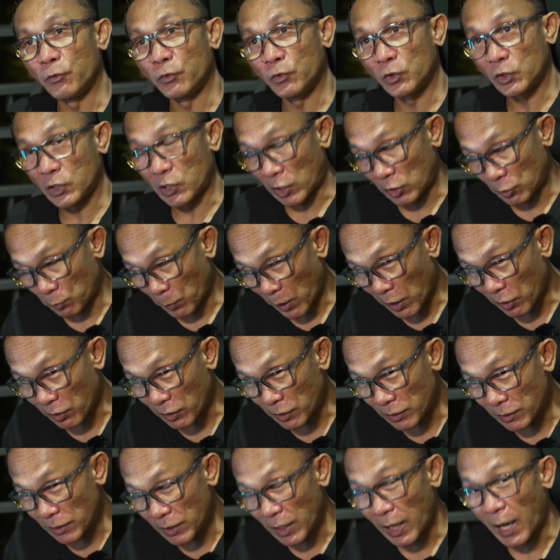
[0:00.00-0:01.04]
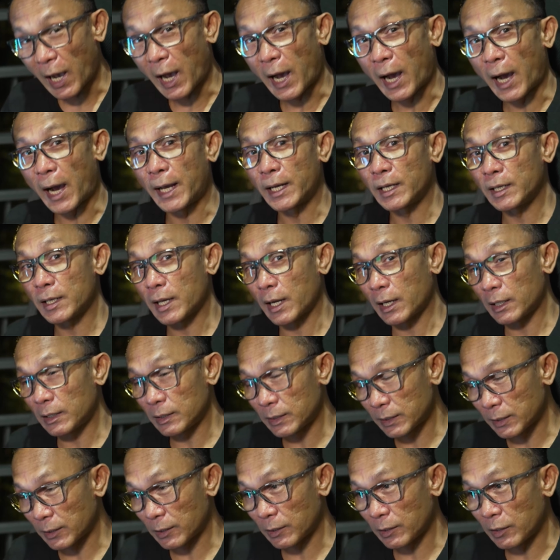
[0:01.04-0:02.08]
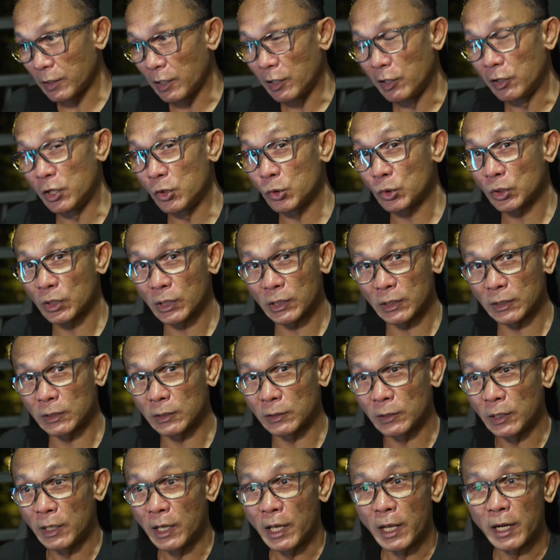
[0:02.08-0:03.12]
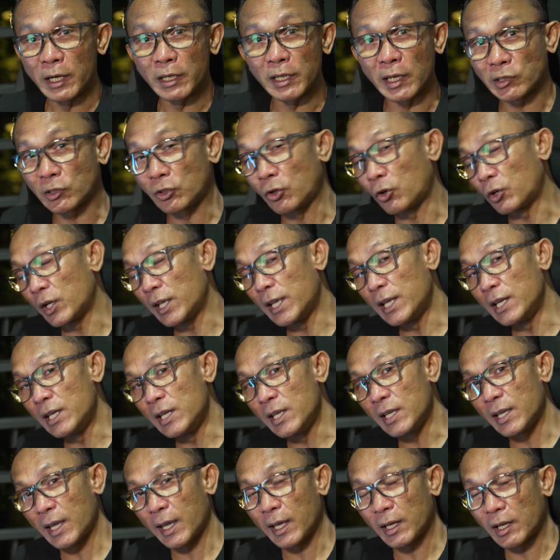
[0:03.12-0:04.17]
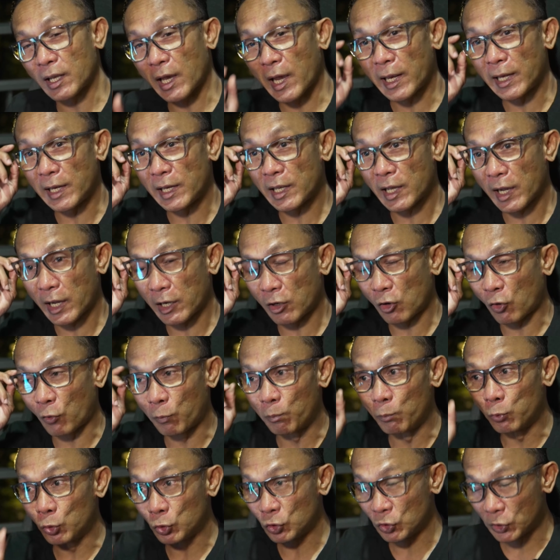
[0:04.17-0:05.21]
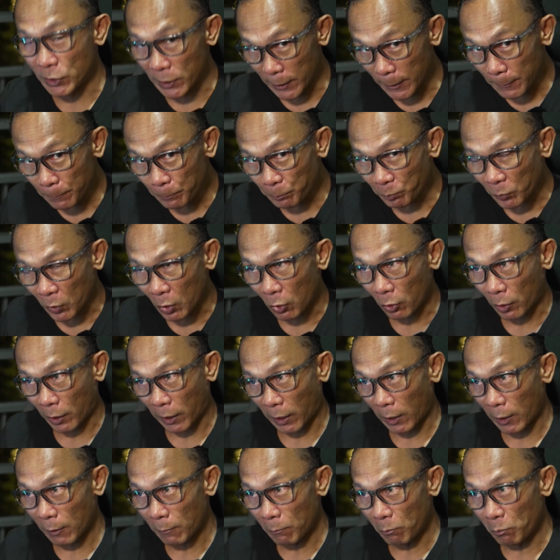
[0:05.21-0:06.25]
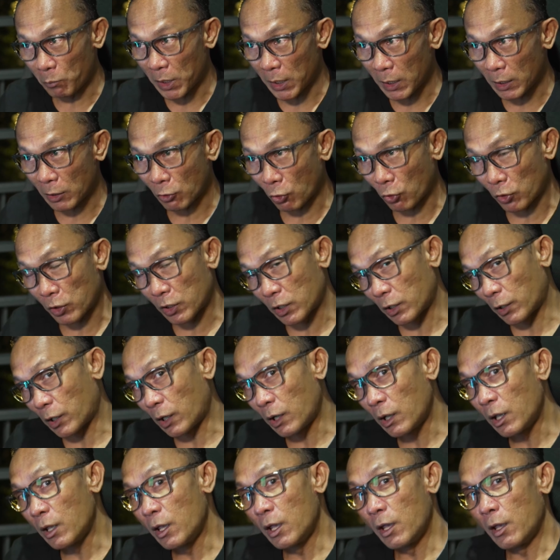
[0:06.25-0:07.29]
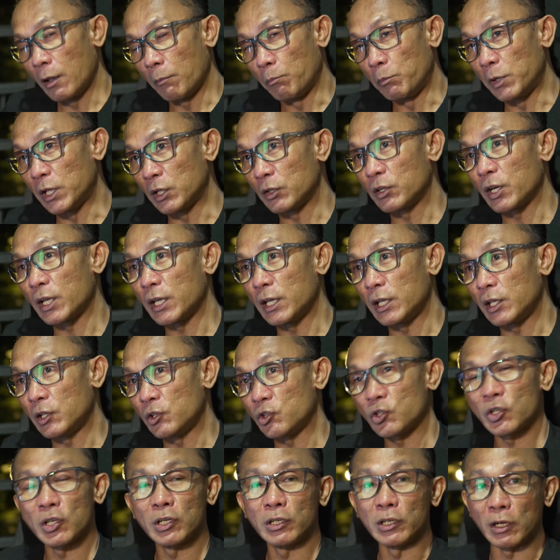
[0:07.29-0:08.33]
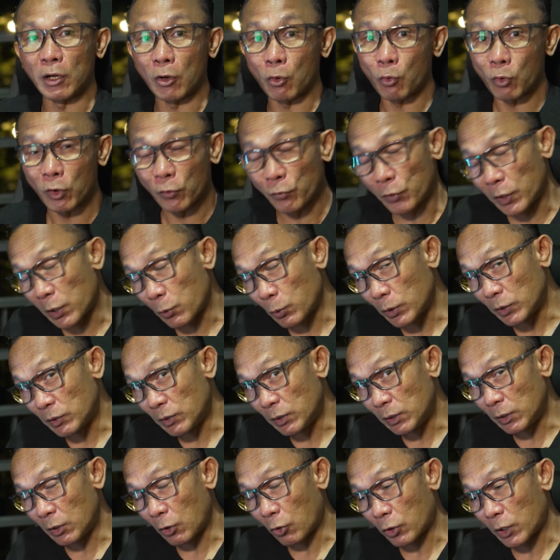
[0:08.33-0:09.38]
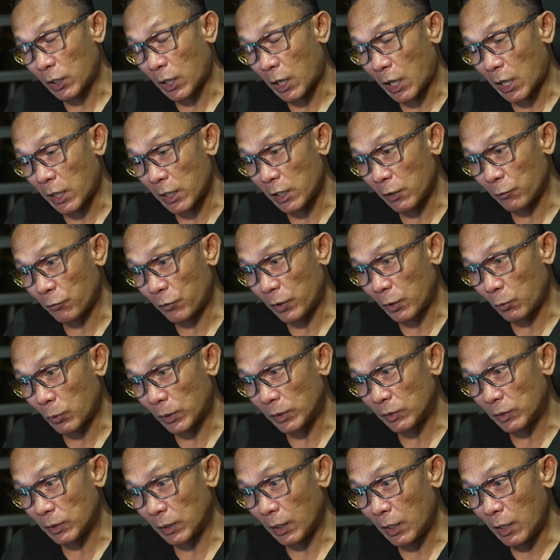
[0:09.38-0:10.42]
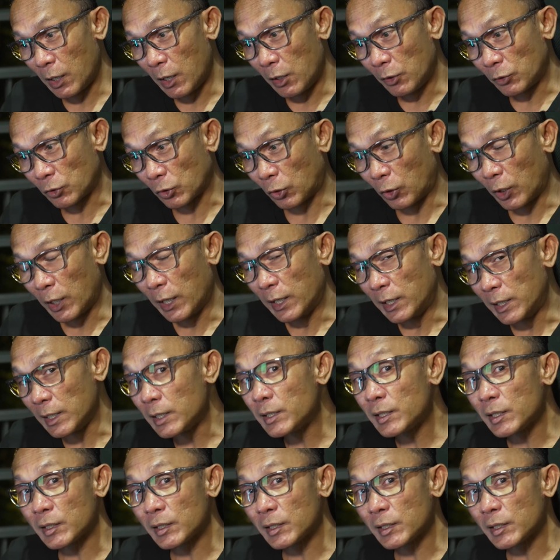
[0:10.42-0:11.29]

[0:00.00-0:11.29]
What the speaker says: transparent, uncolored, neutral, does not indicate any kind of boosting, okay, be it on the mid-range, the lower frequency or the higher frequency. So this